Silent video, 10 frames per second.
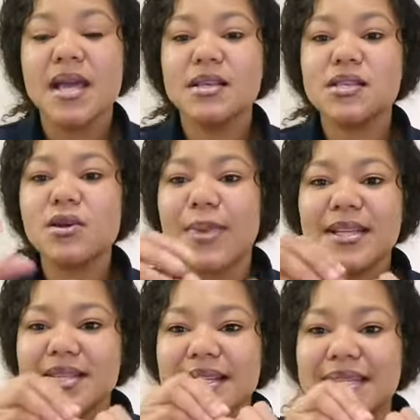So
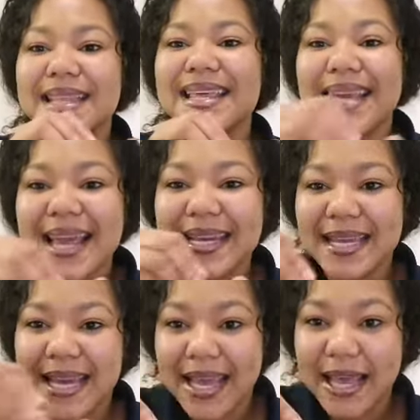basically the
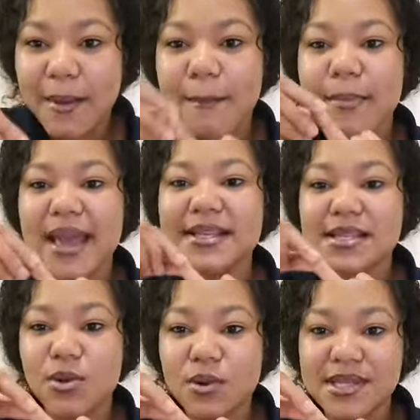NA
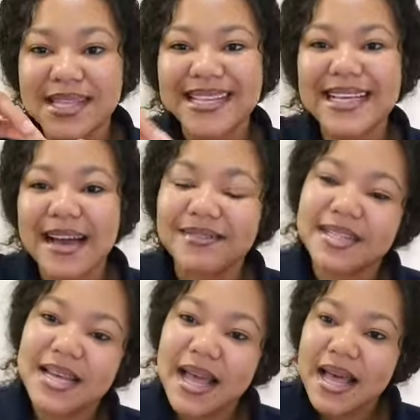makes laws that
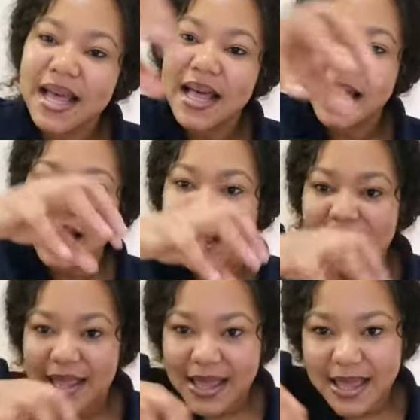govern
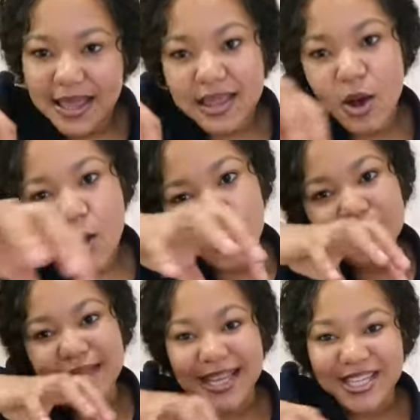the whole
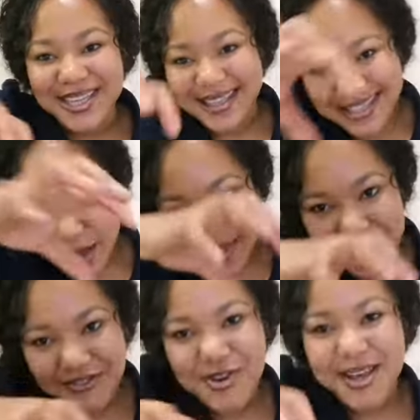nation, the South
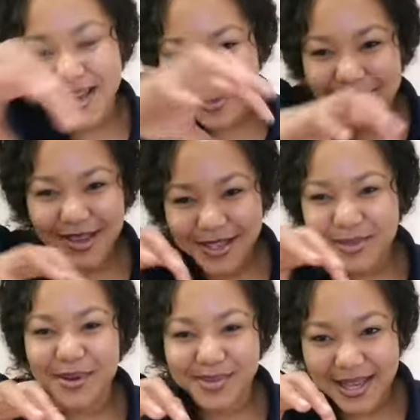Africa. You
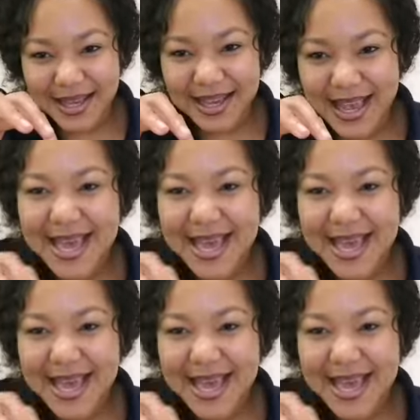see what I'm saying?